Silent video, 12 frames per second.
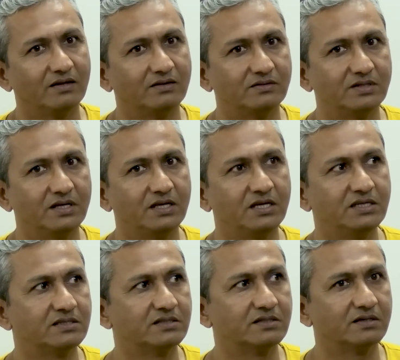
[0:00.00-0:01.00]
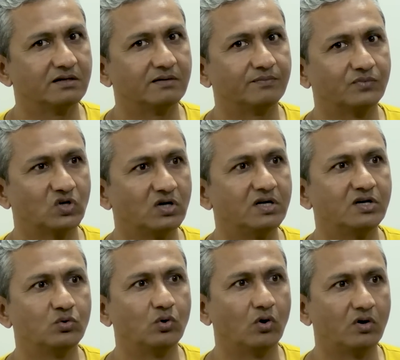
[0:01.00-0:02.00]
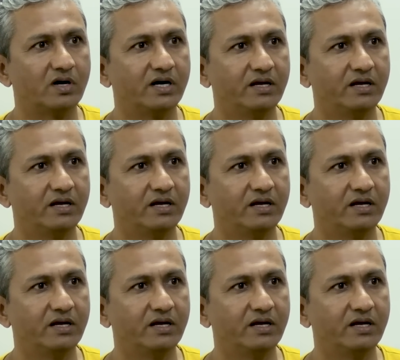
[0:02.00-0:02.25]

See, he's 32 already.